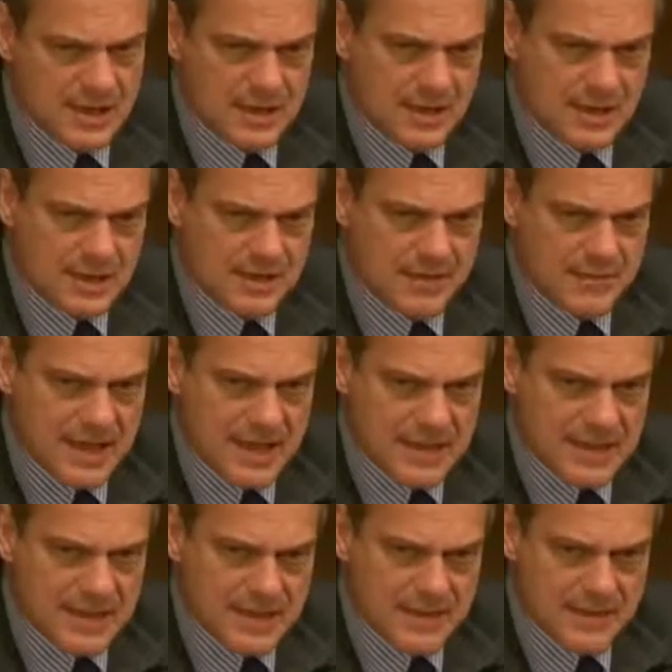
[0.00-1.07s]

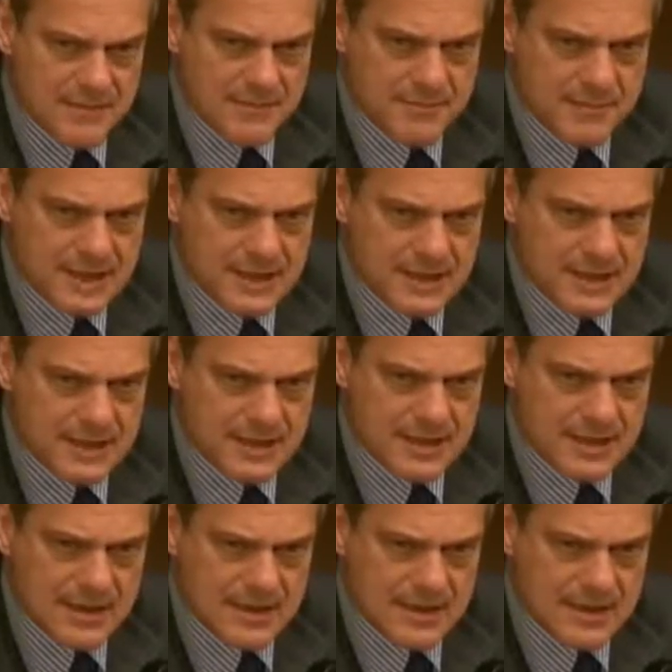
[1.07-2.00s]
Many